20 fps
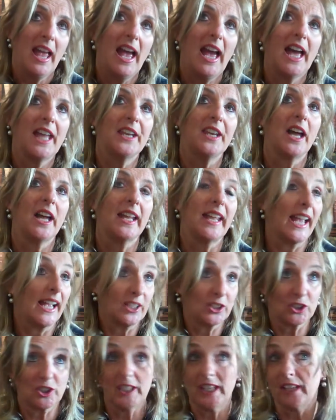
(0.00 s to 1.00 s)
and I
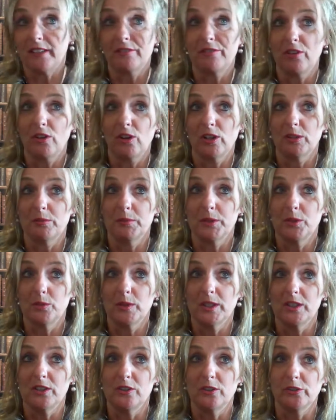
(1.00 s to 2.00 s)
actually had fallen
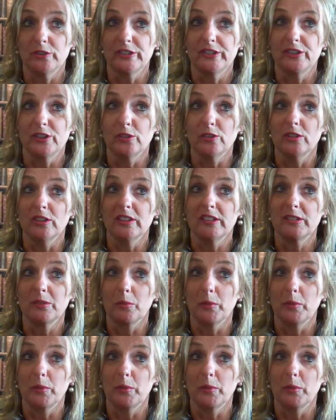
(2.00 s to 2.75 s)
between 2 stools